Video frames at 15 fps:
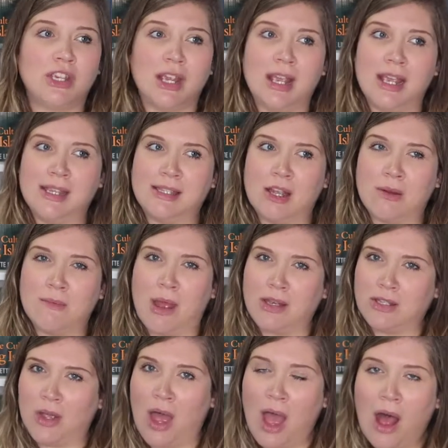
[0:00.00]
Is there
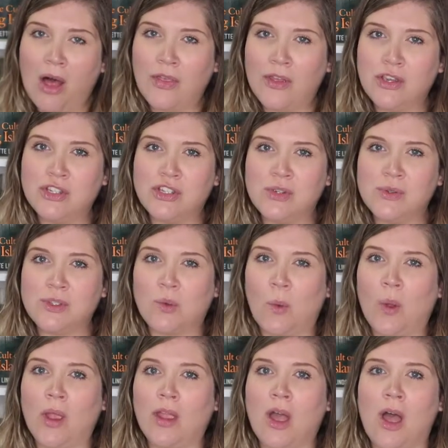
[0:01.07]
mental health issues
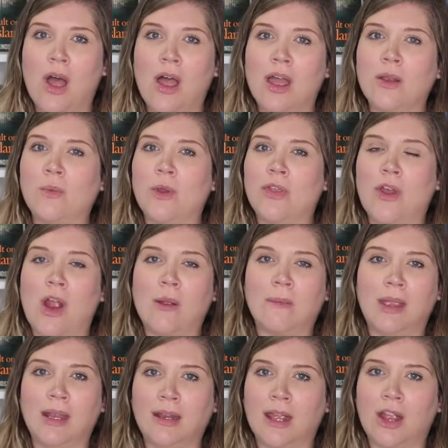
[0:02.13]
going on with our
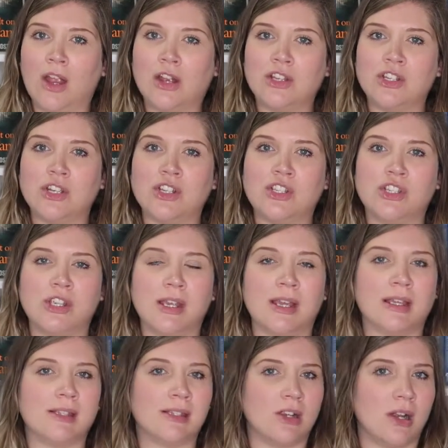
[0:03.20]
main character? She
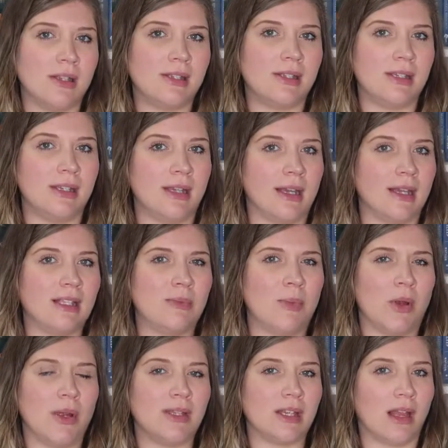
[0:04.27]
starts to
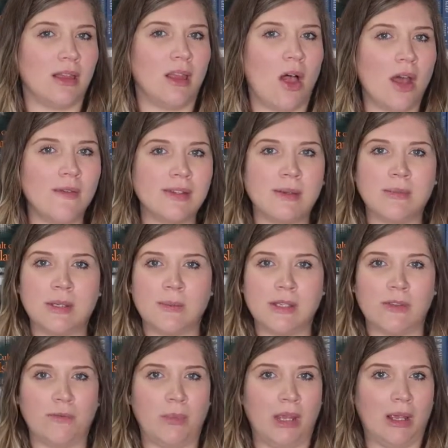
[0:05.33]
experience a lot of symptoms
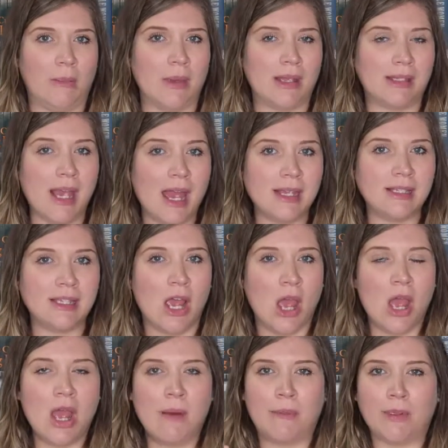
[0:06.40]
of being possessed,
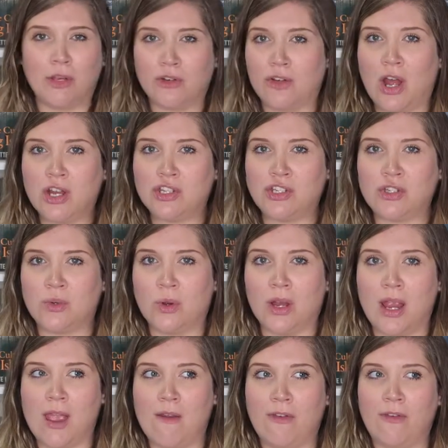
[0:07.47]
but you're not sure
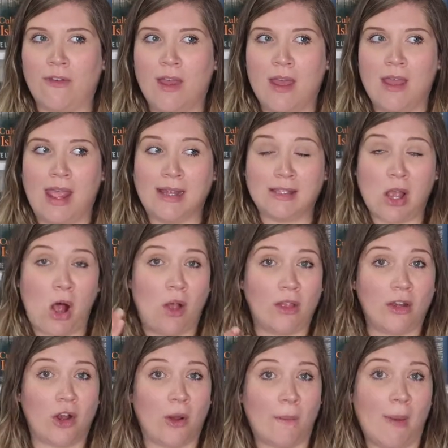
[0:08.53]
if it's all
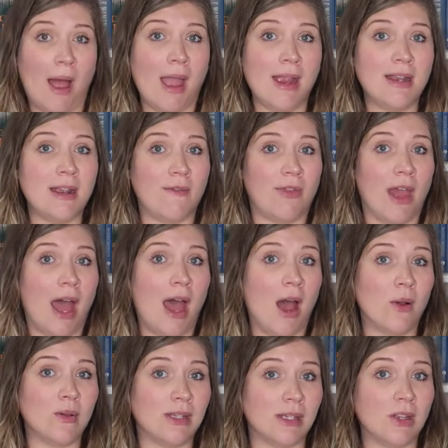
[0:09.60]
in her mind, if the
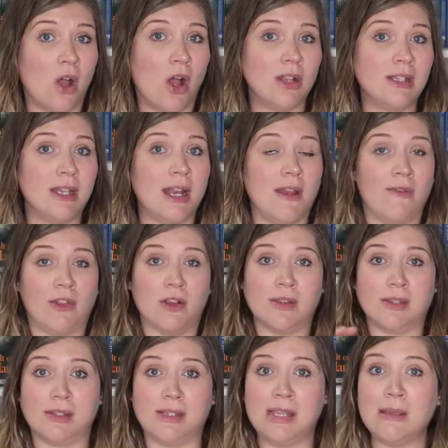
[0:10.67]
house is haunted, if
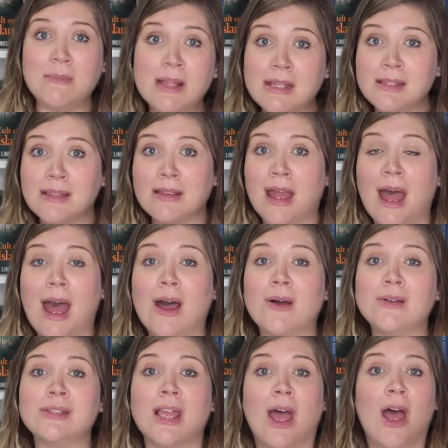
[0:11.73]
there's demons in the
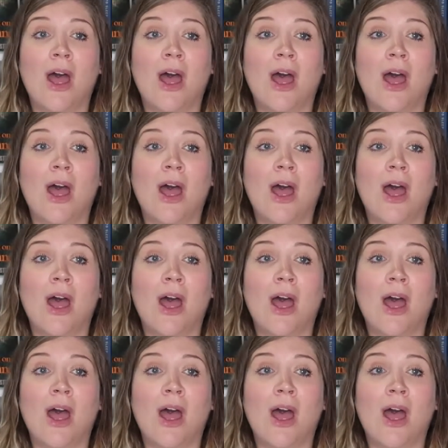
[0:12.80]
house,